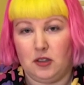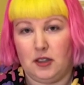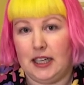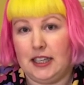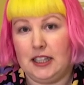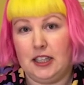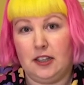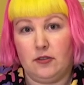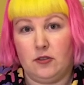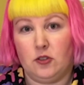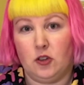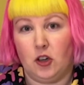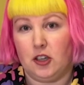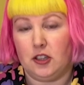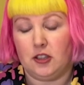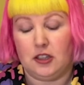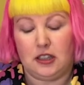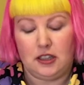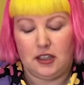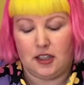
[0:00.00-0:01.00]
And if
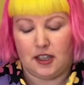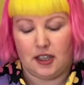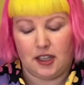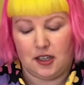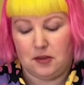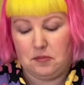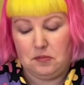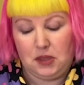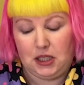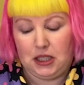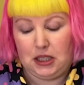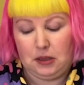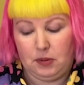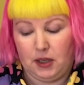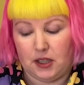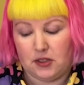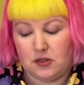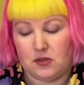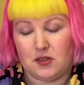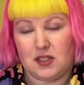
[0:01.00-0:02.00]
not, are mini
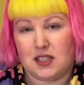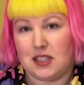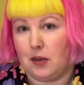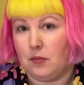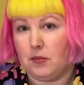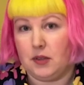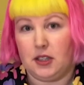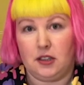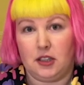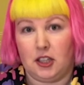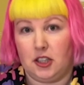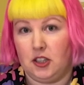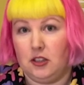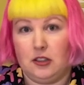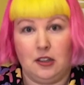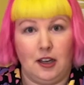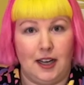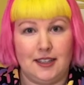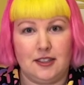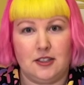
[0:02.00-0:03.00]
puzzles something that you'd
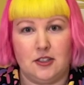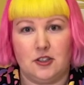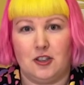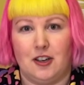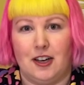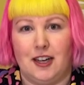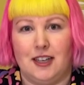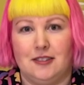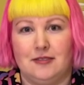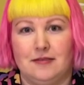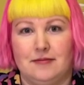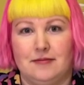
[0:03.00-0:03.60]
like to try?